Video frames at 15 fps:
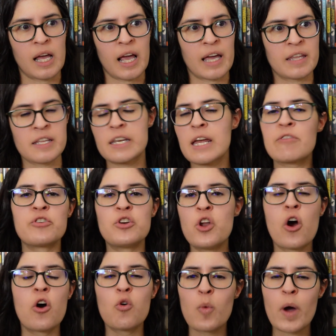And they'd have
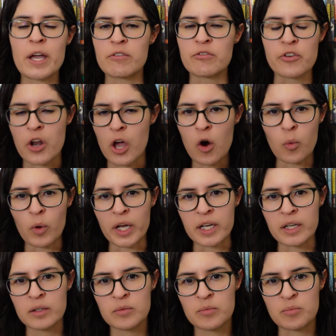no way of
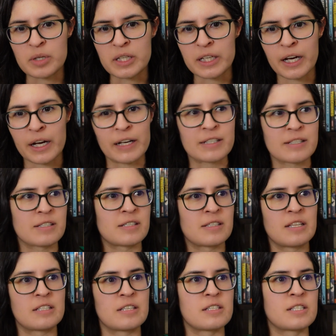knowing because
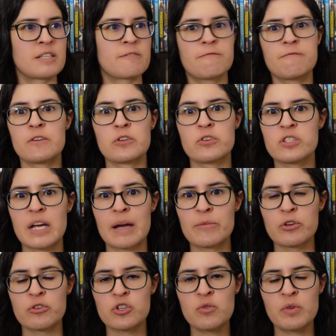this is the first time
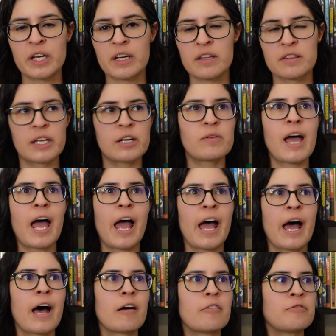they're doing it. They don't
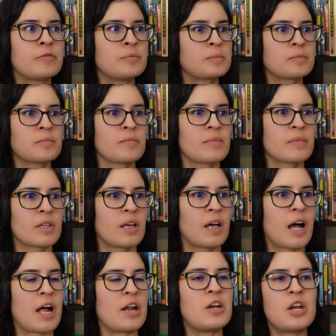have
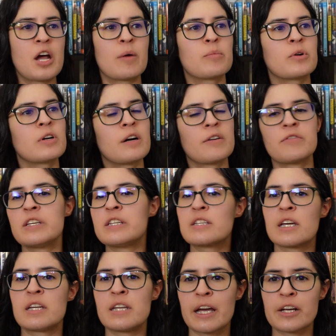a number of these
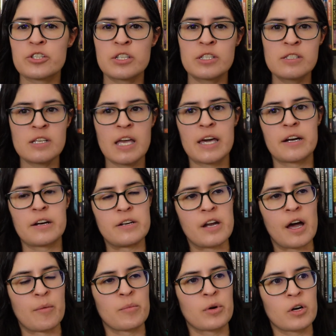connections and a
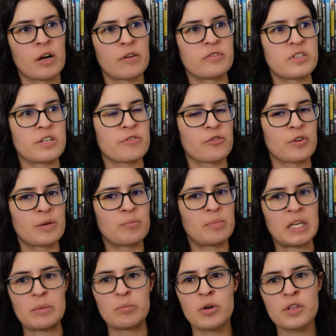number of different
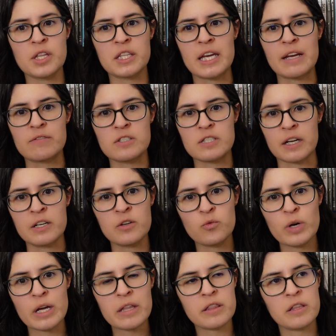people that they have done it
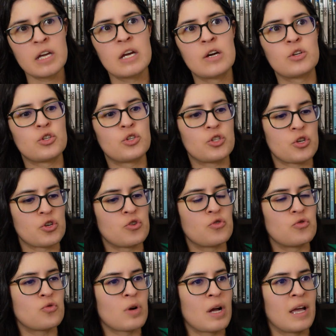with
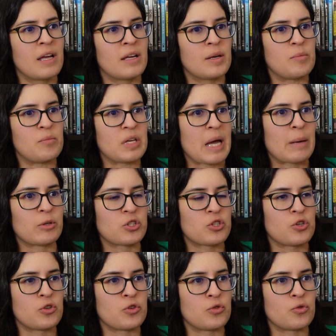to be able
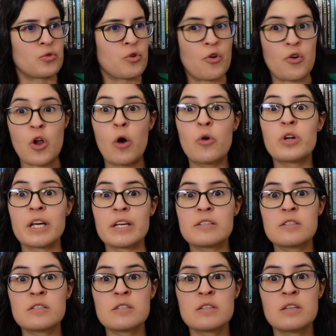to
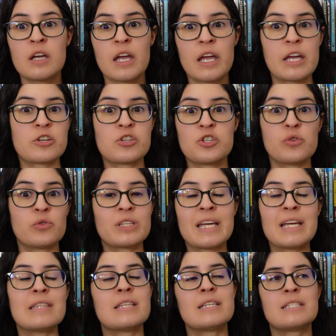notice issues
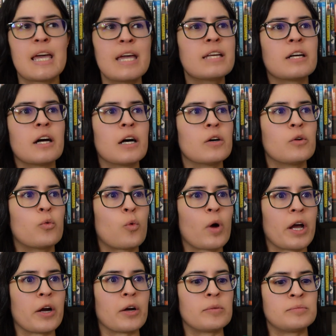in the data
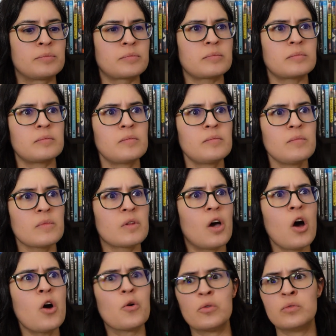where,
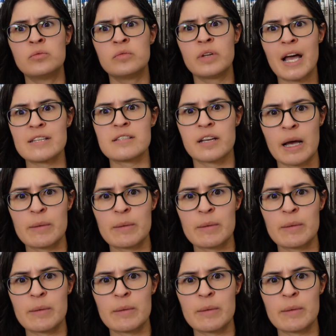oh, as